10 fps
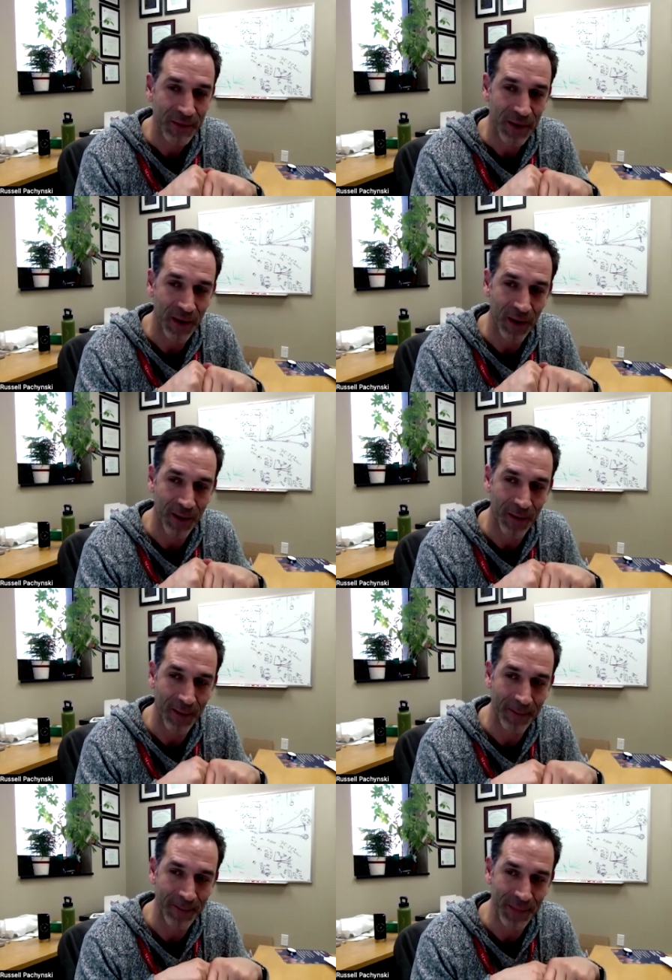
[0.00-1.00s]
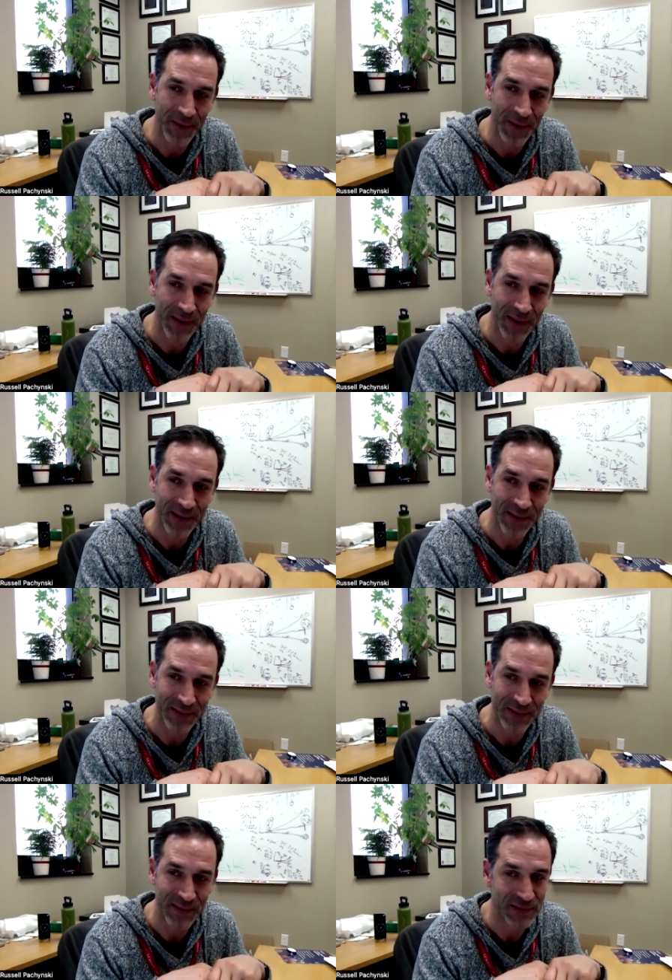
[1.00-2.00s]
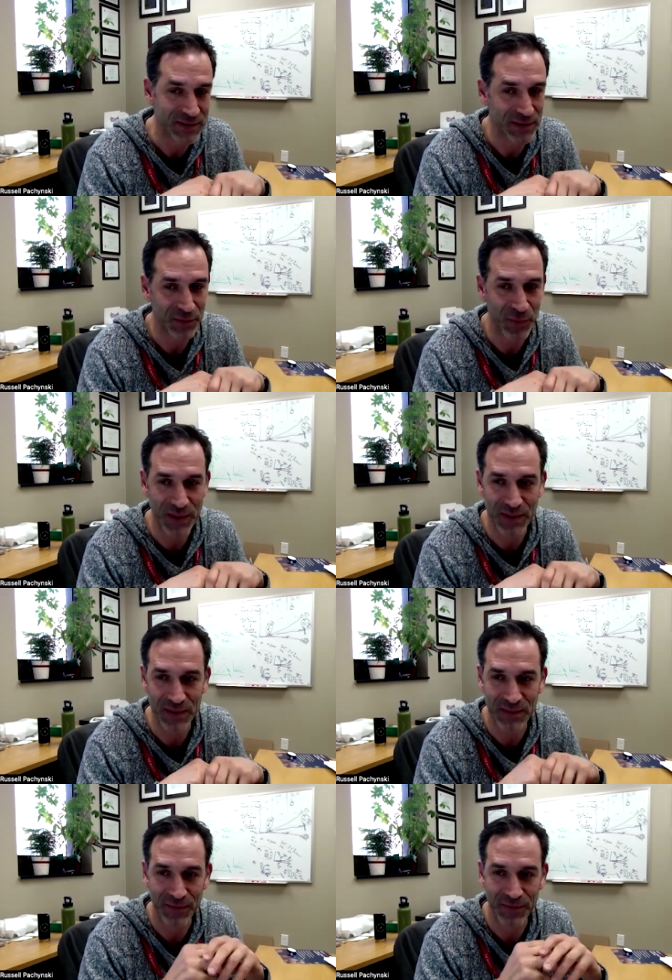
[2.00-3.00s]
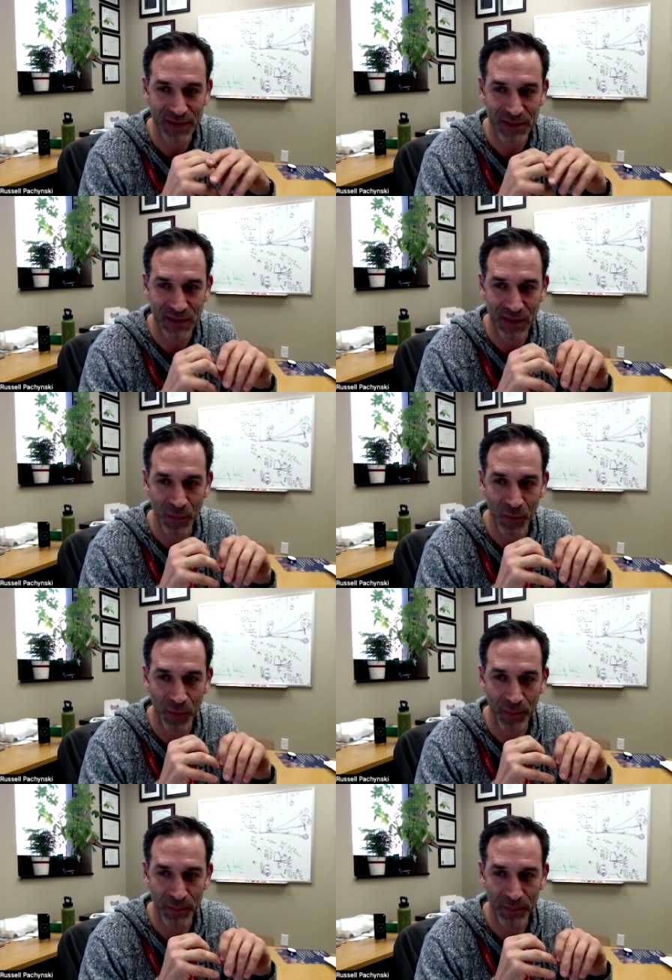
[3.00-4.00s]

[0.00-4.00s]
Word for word: um, and uh, see if we can affect a, a more